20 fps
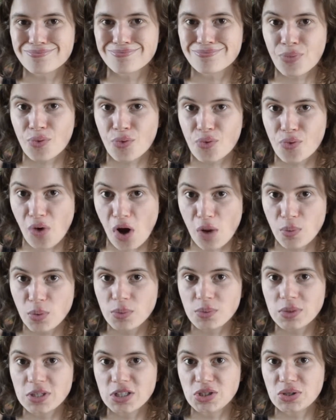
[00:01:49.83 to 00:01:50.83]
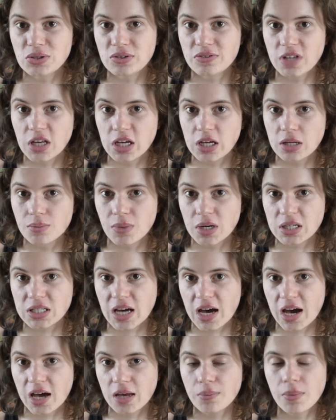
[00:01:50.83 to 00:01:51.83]
Probably should have taken my
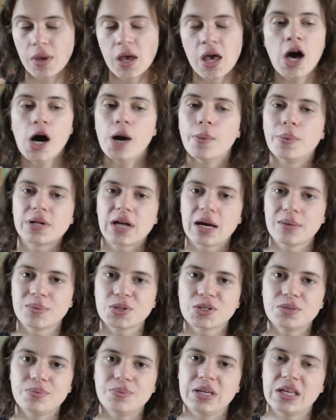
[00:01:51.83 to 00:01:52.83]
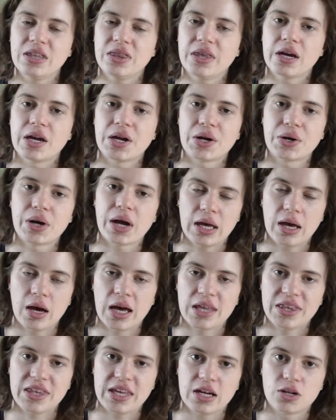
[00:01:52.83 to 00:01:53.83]
time, but I'm gonna be there
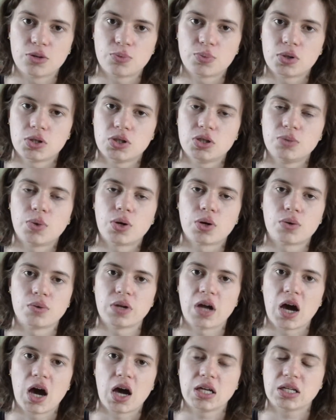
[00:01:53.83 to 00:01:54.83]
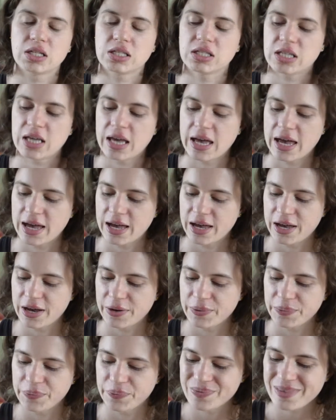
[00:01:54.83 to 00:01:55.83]
at the airport tomorrow night,
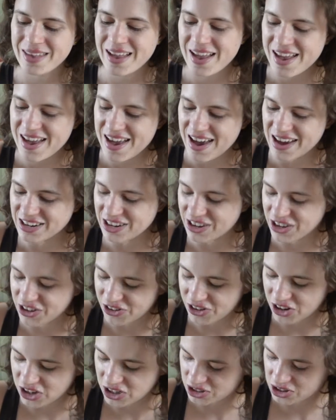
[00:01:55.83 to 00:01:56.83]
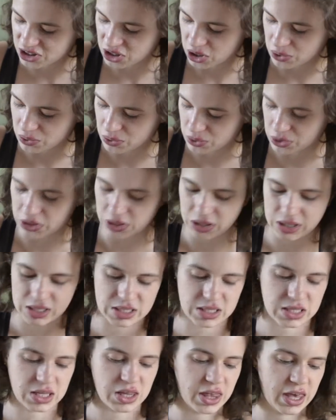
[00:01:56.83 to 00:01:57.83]
and I also done
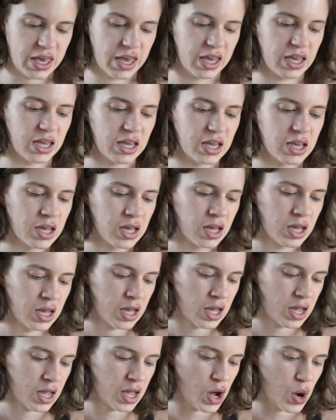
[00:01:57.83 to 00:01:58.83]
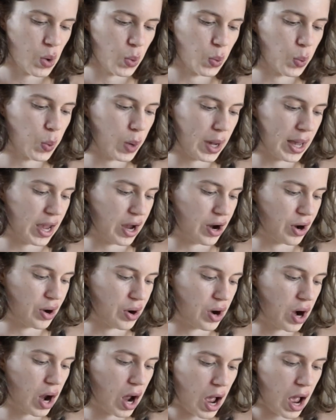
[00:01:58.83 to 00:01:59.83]
this thing
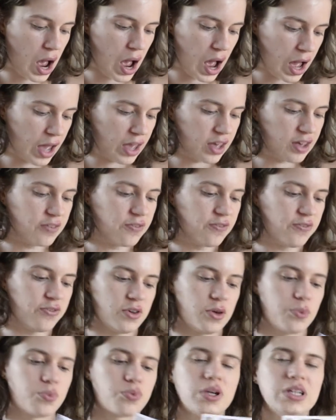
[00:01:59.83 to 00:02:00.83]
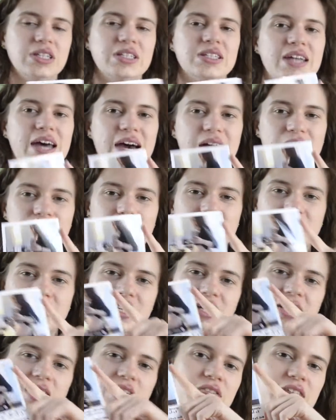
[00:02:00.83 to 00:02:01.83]
where I've printed out
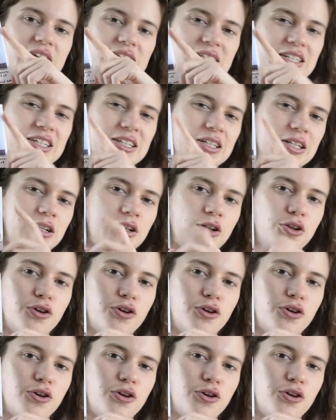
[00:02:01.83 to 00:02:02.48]
this little